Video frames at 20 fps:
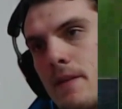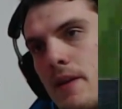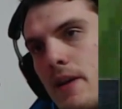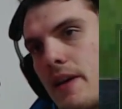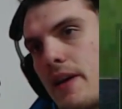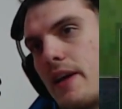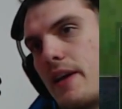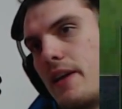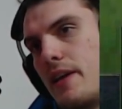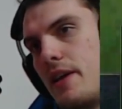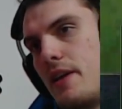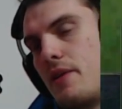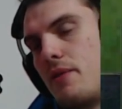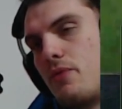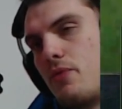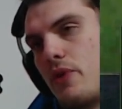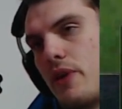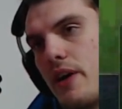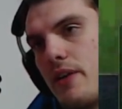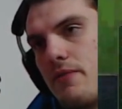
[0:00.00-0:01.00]
Again, here
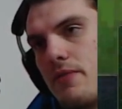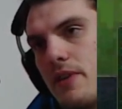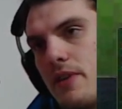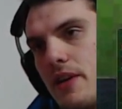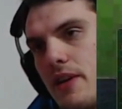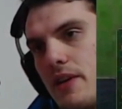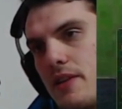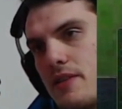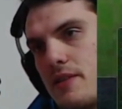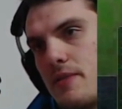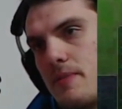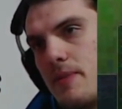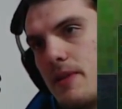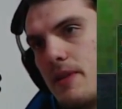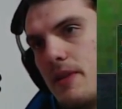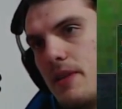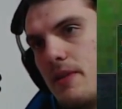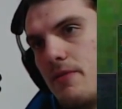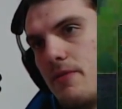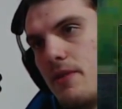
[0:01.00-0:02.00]
if we have heal, it's a bit
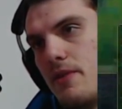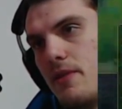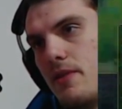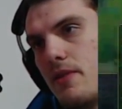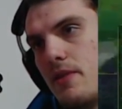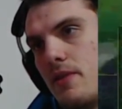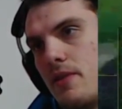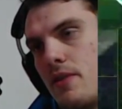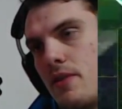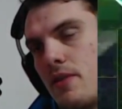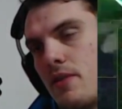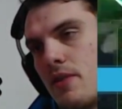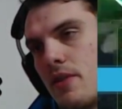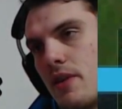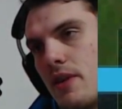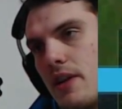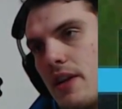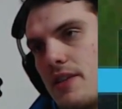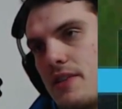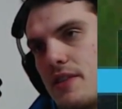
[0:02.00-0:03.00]
different.
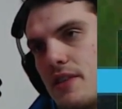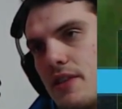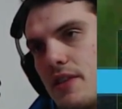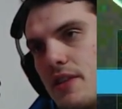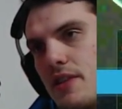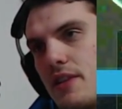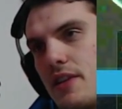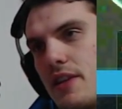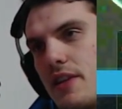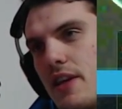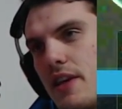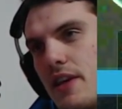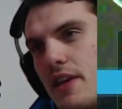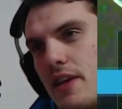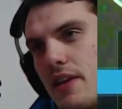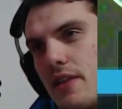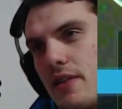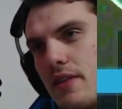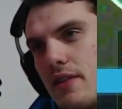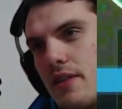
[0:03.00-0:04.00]
Let's uh -huh. see, uh-huh. did, did, they
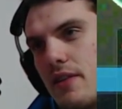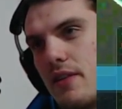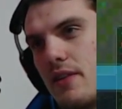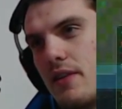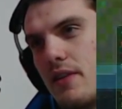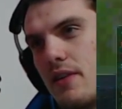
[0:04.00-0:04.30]
heal the...